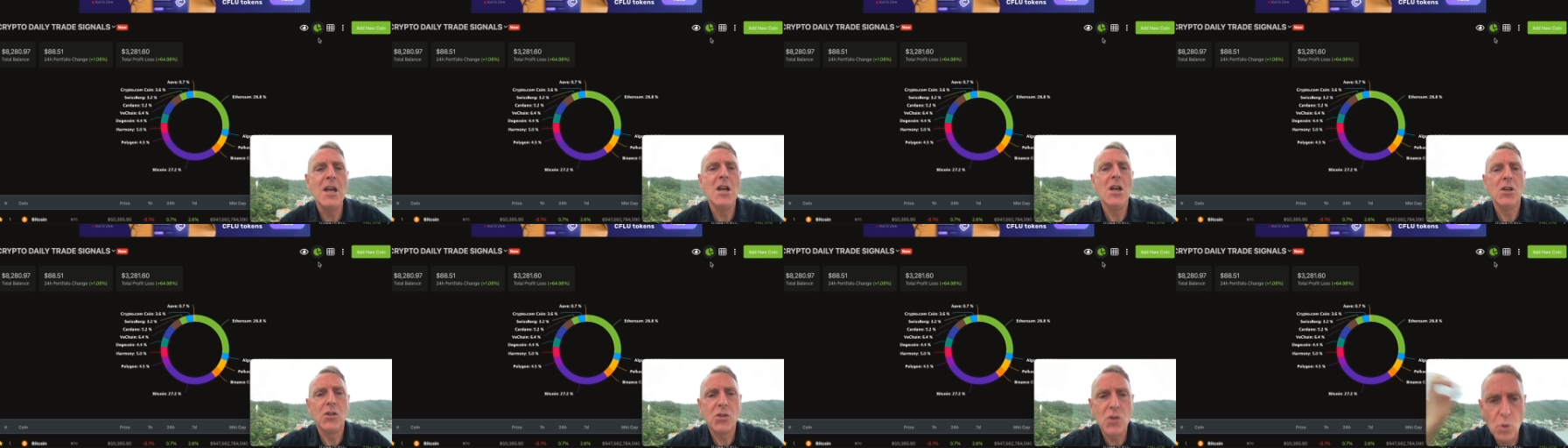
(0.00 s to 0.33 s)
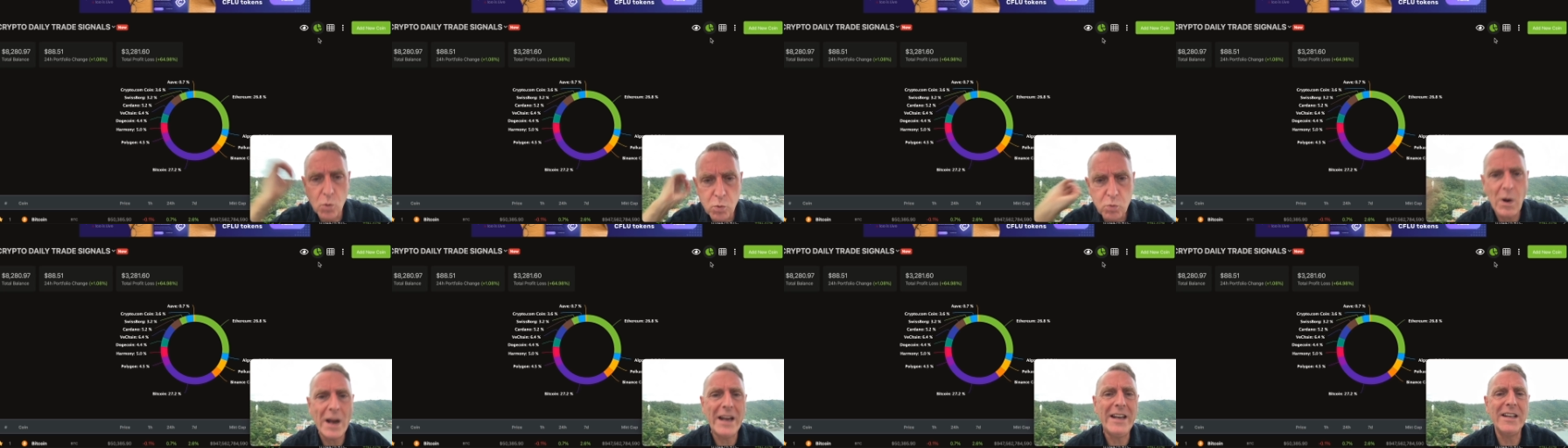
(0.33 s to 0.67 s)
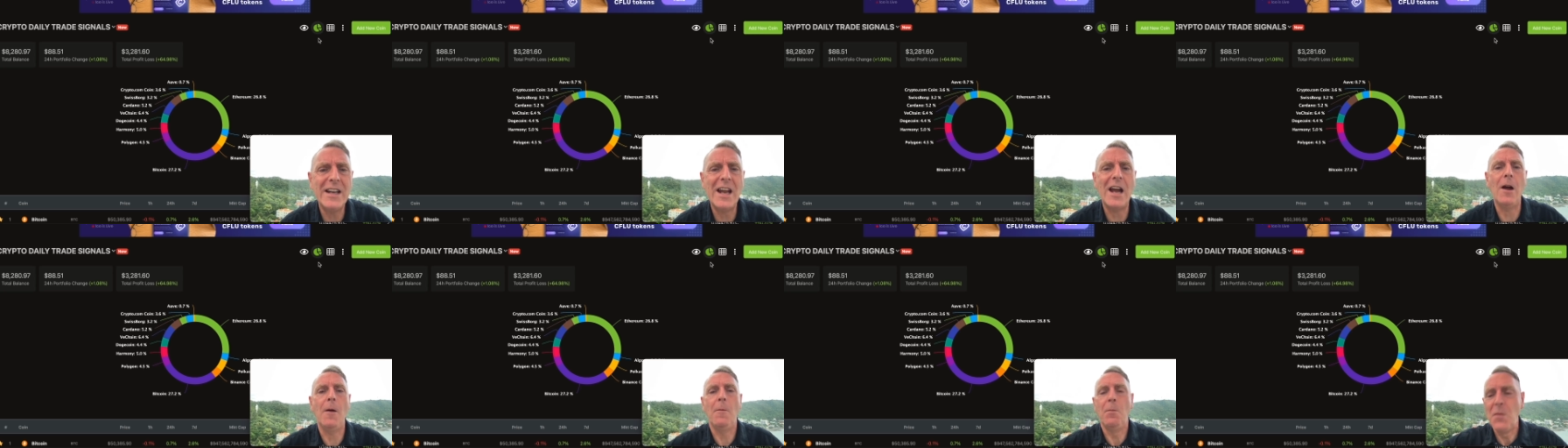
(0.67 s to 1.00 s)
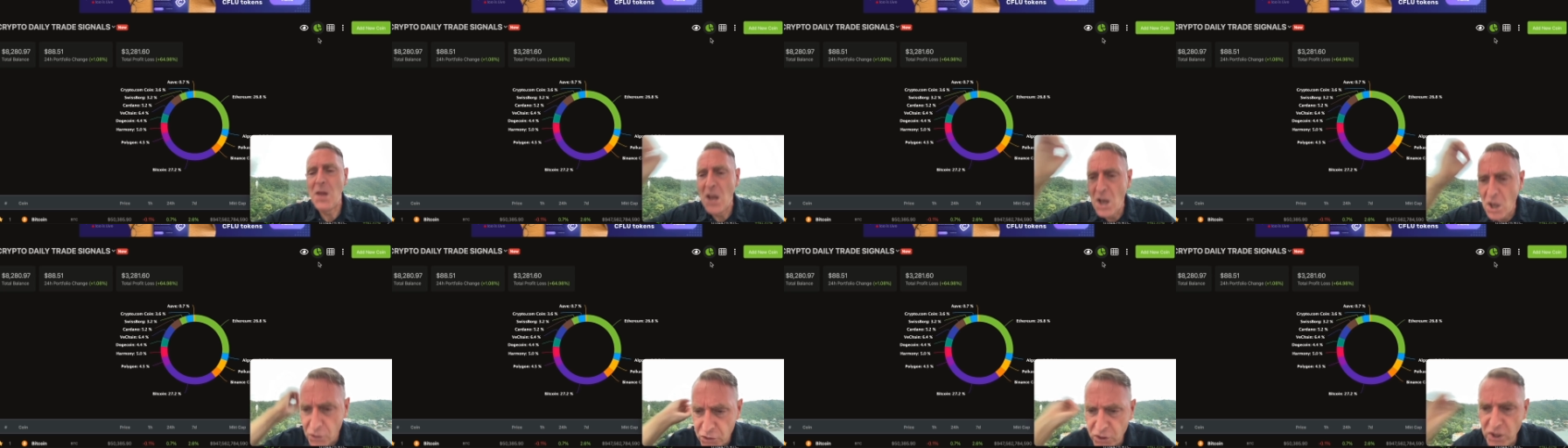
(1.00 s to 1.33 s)
So right now,
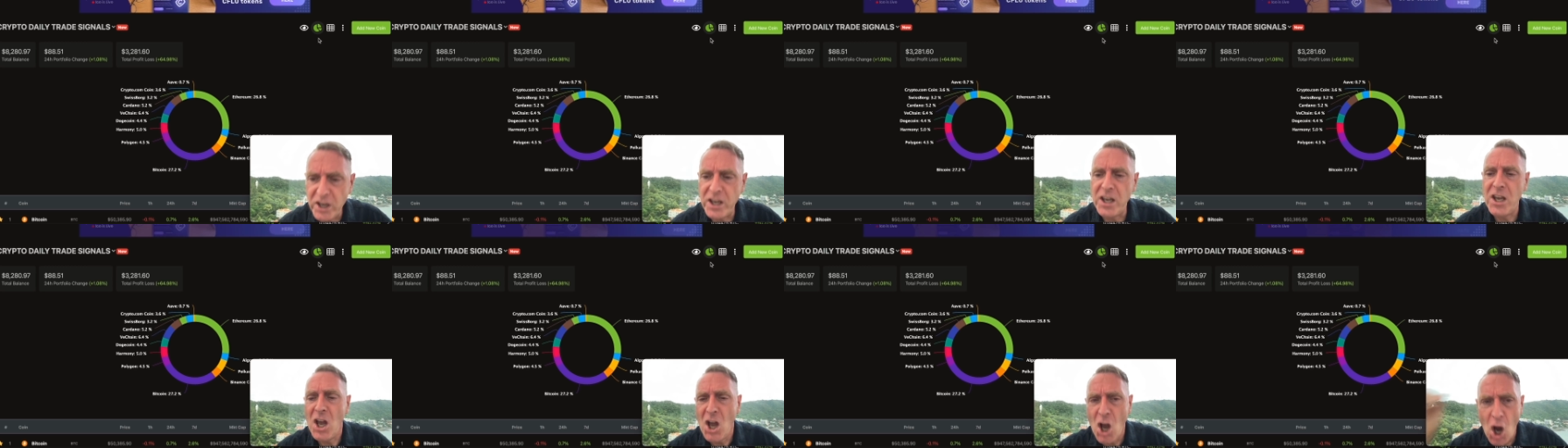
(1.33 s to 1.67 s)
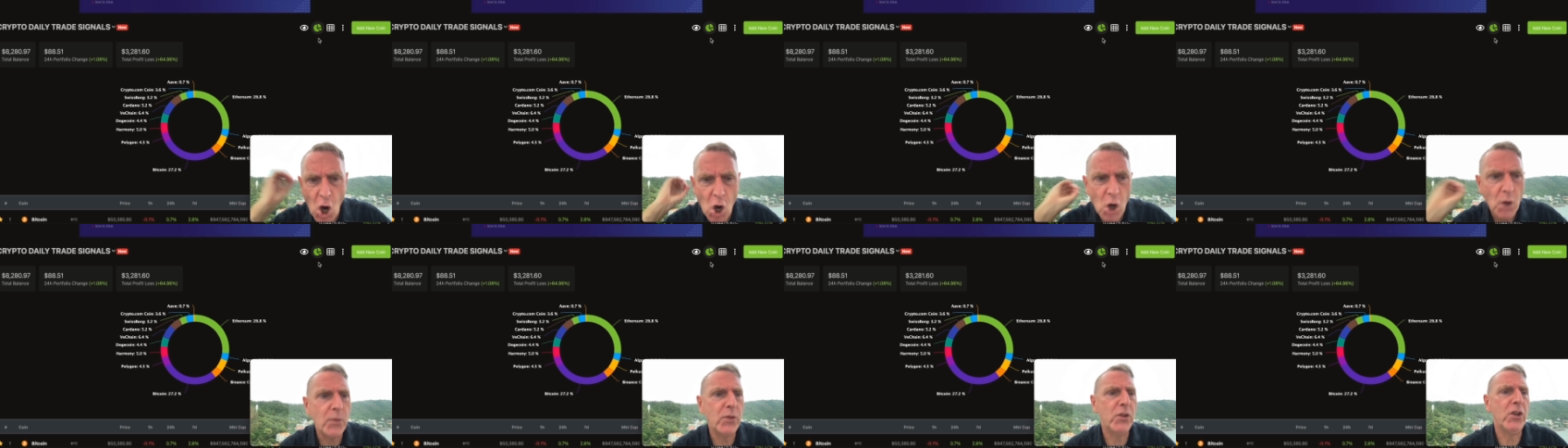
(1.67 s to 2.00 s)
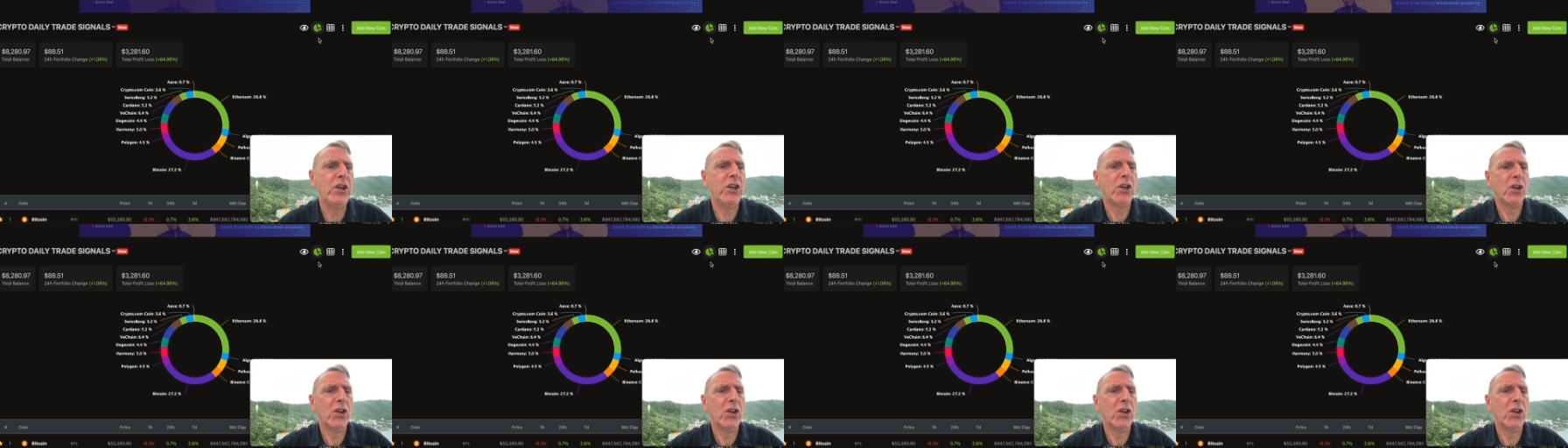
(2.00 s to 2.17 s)
the the